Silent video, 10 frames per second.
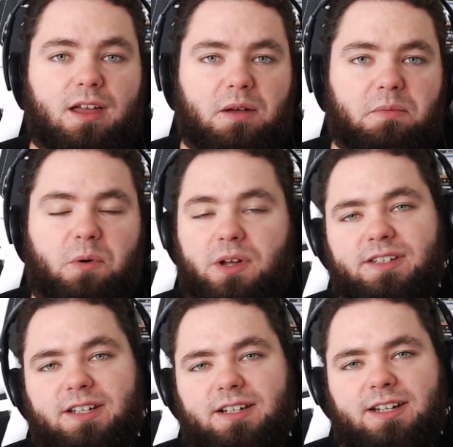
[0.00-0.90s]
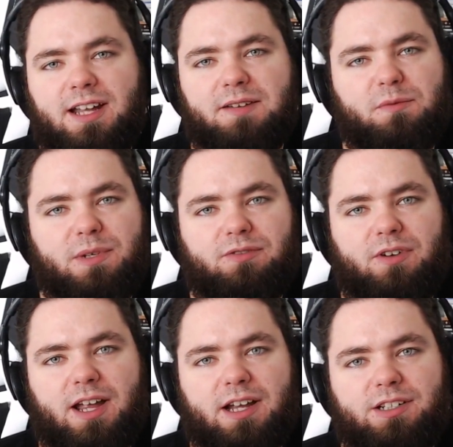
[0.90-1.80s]
But one scene I didn't have a mixed
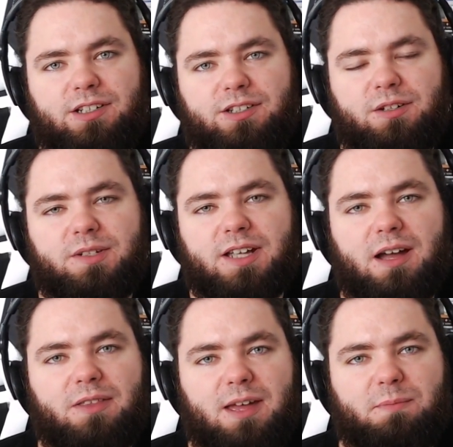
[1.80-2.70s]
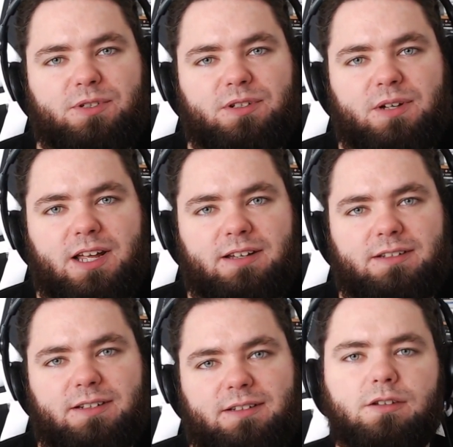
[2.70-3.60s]
reaction to is how the episode
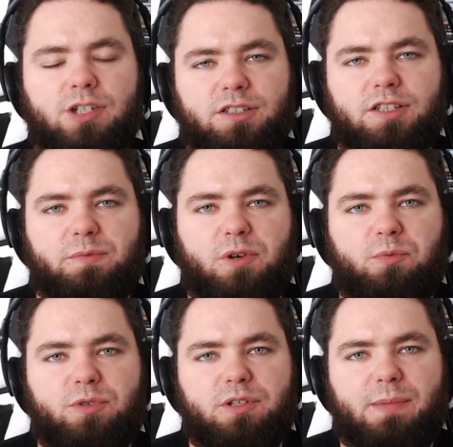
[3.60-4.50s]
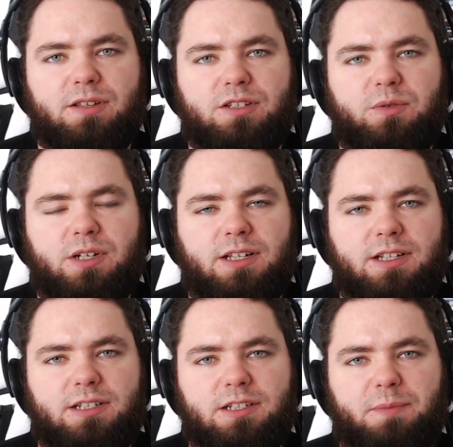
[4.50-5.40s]
ended. Just as Mob was about to
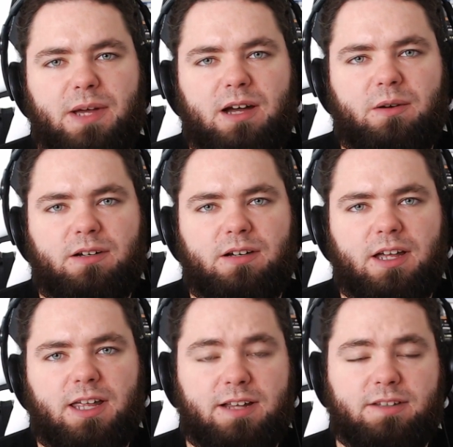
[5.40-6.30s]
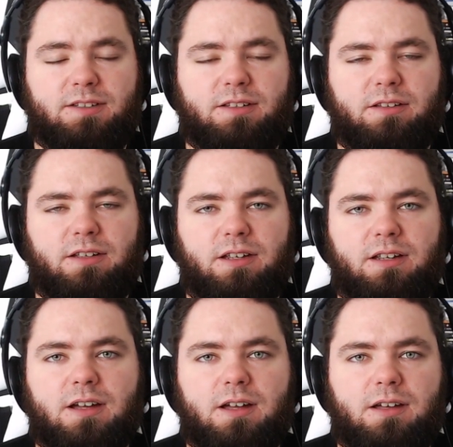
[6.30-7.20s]
unleash his power against
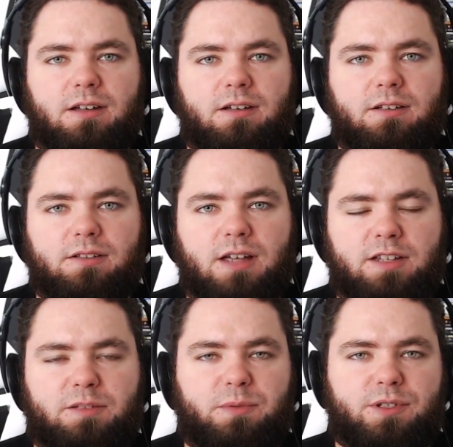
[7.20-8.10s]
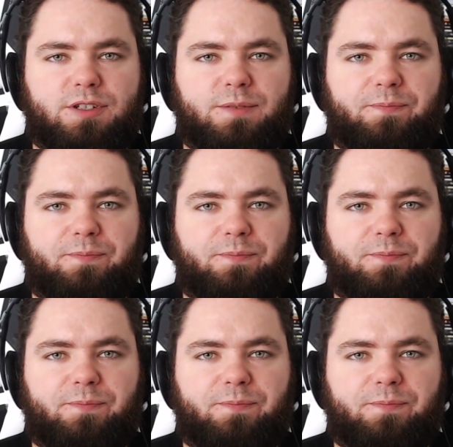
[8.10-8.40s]
the Espers,